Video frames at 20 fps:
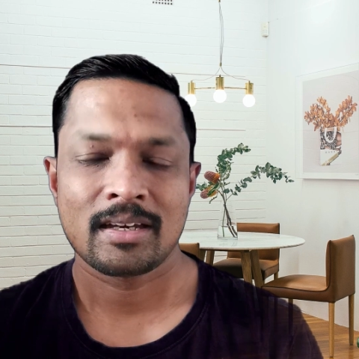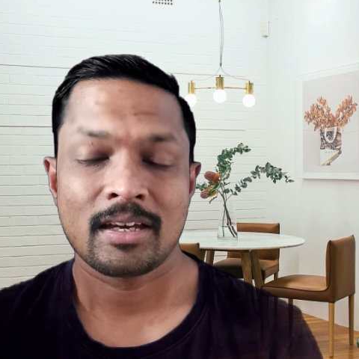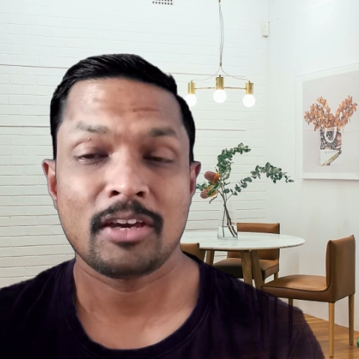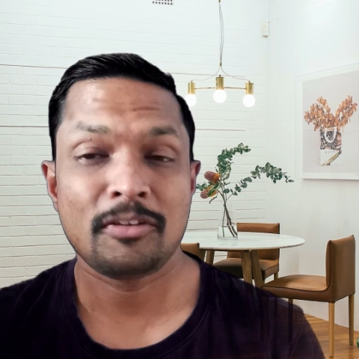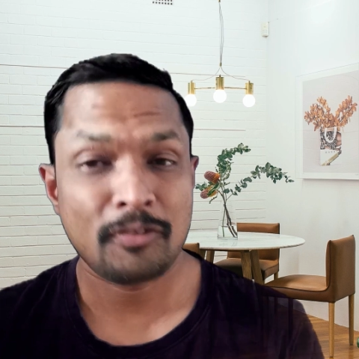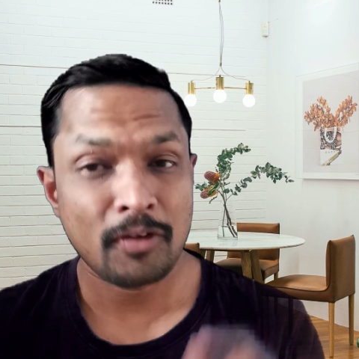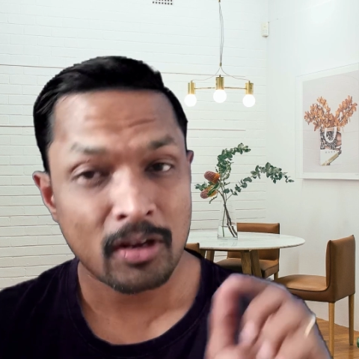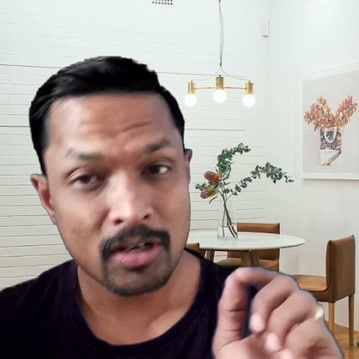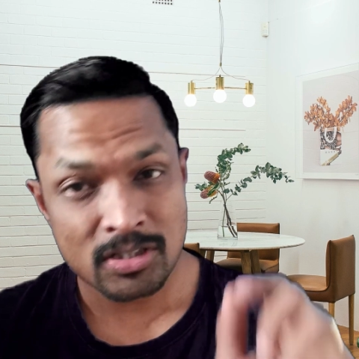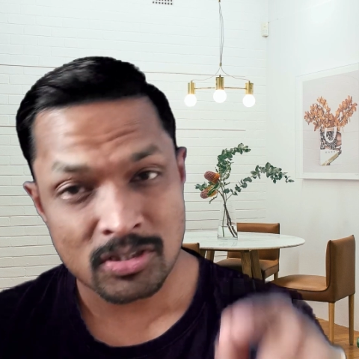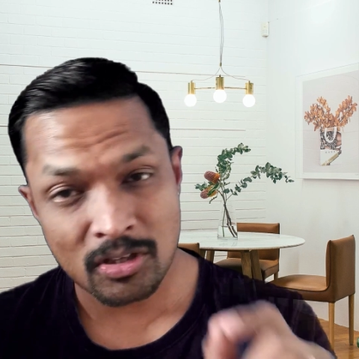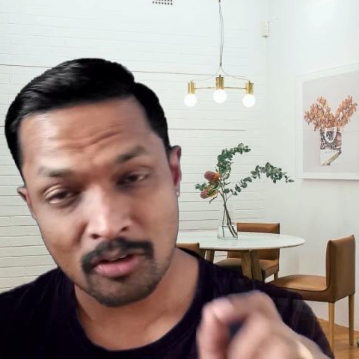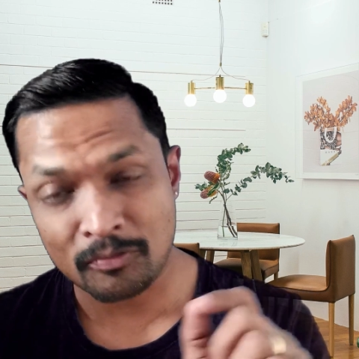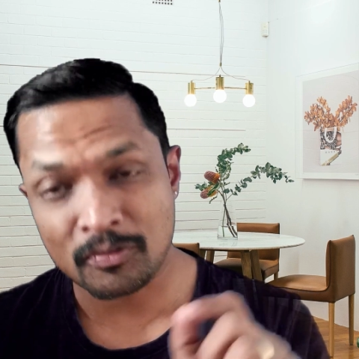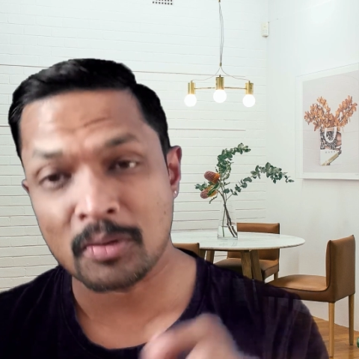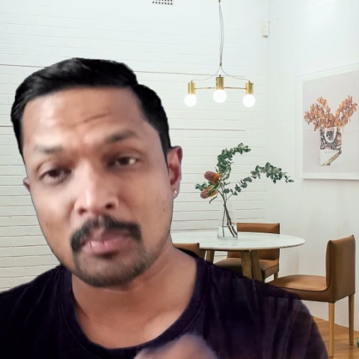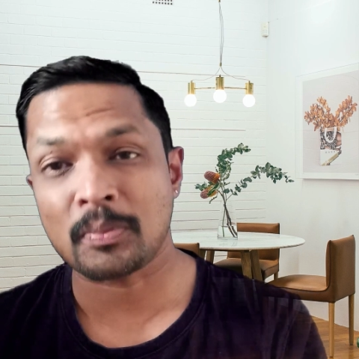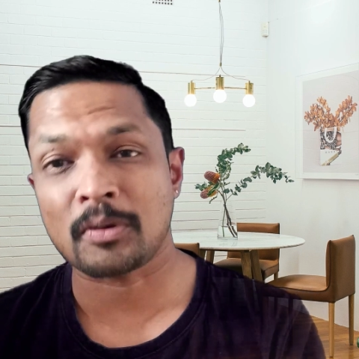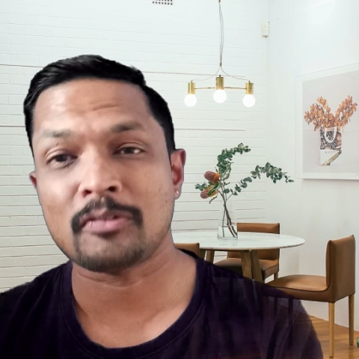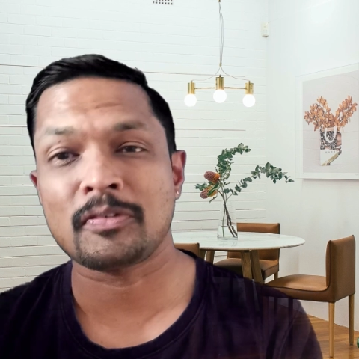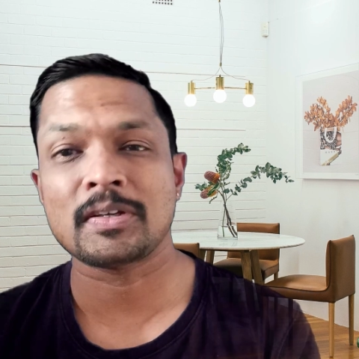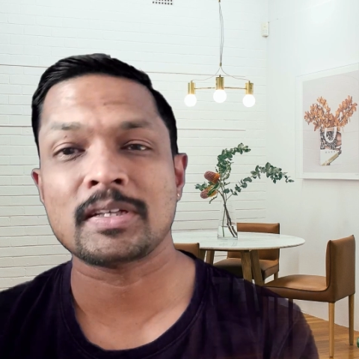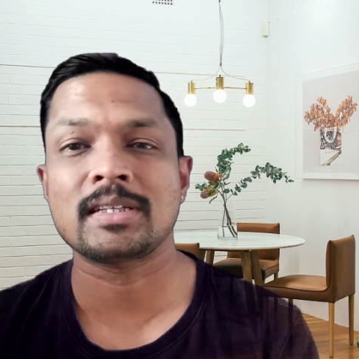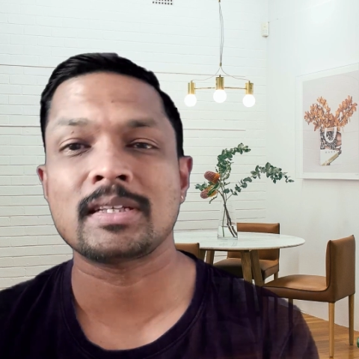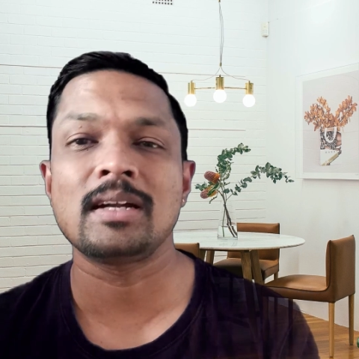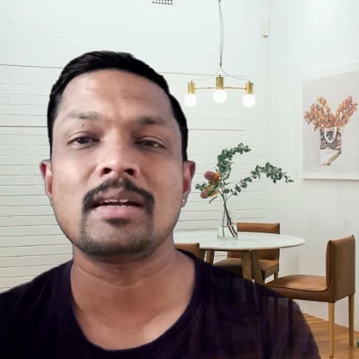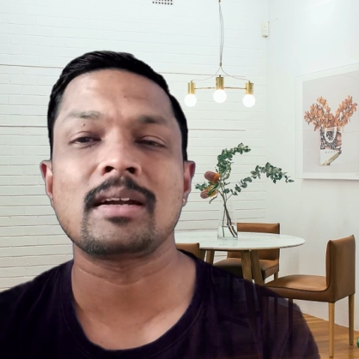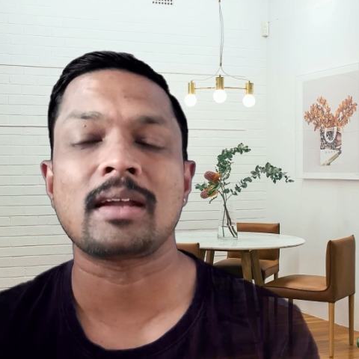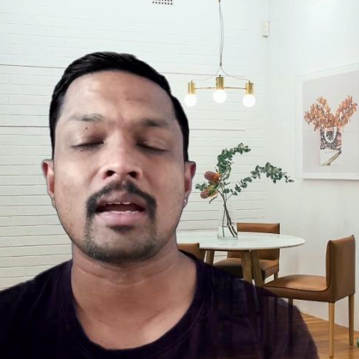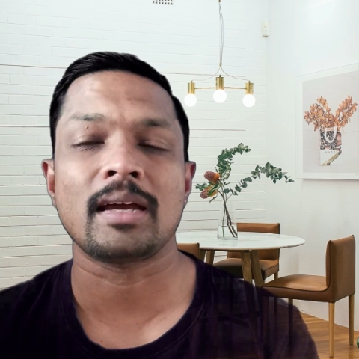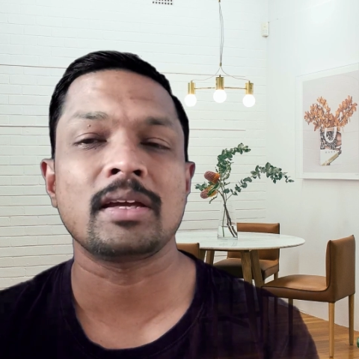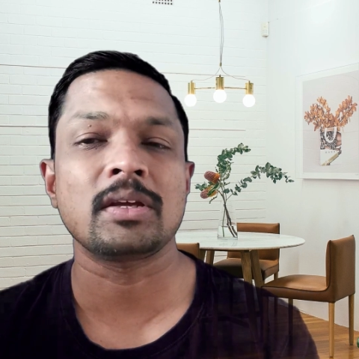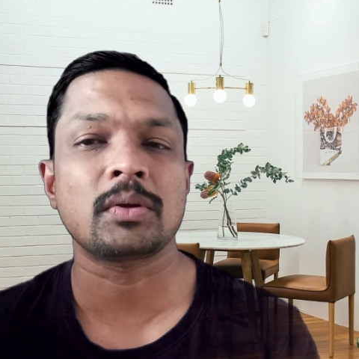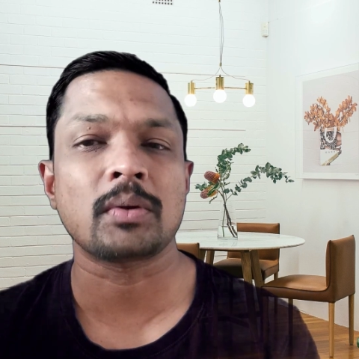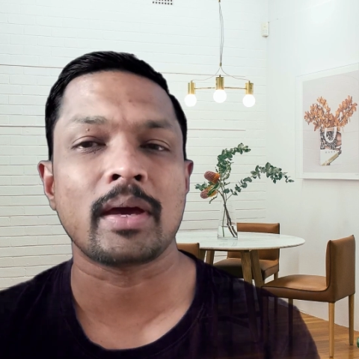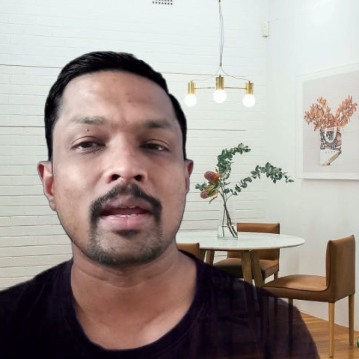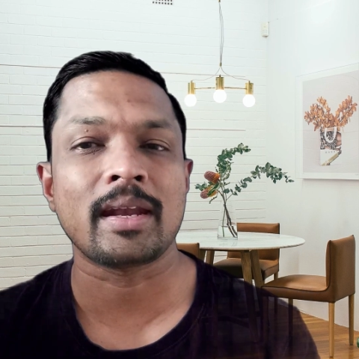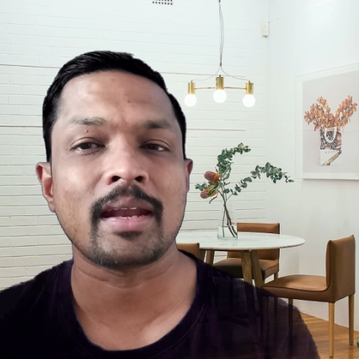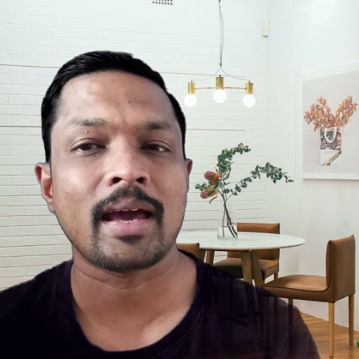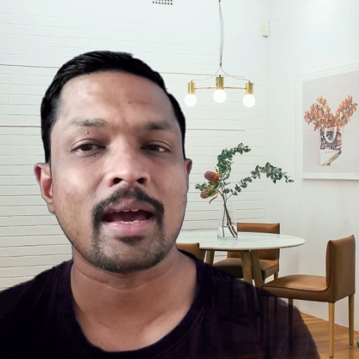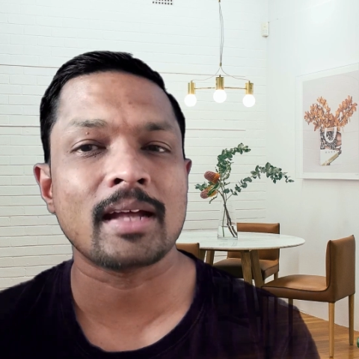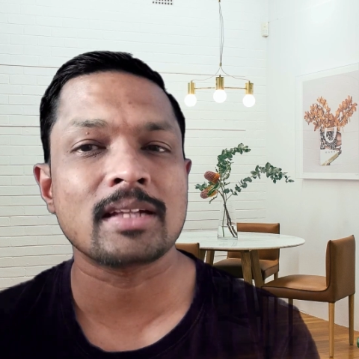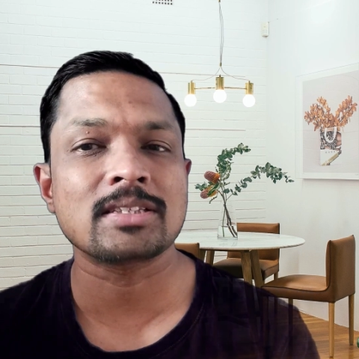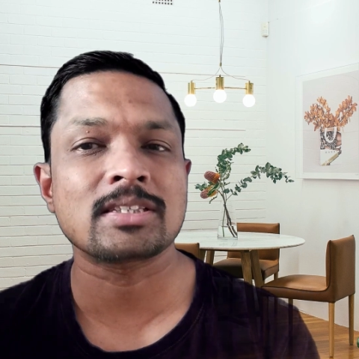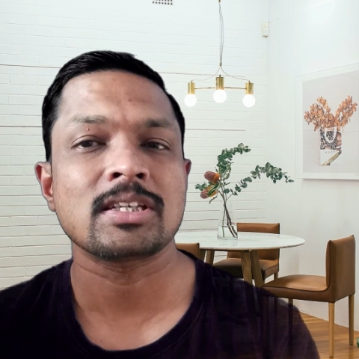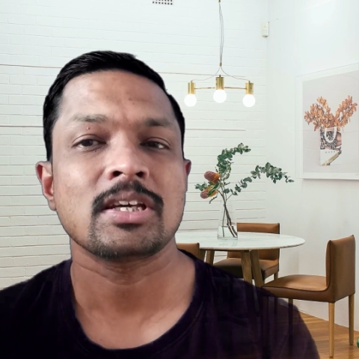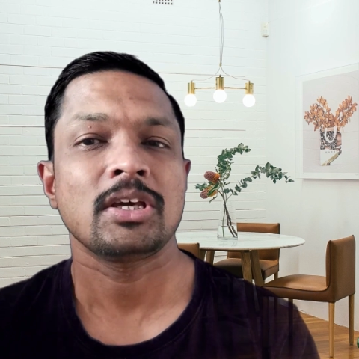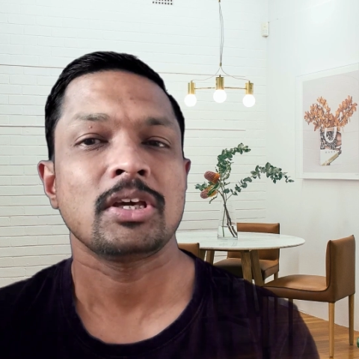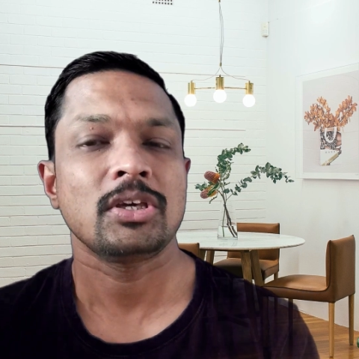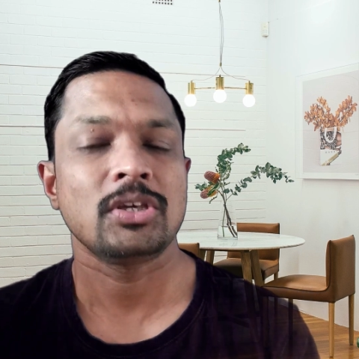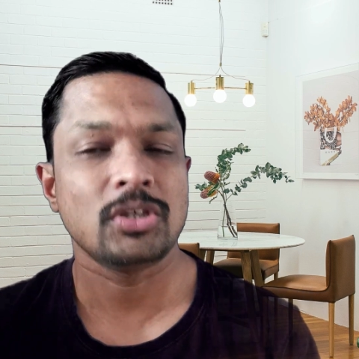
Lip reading: If you are a software professional trying to enhance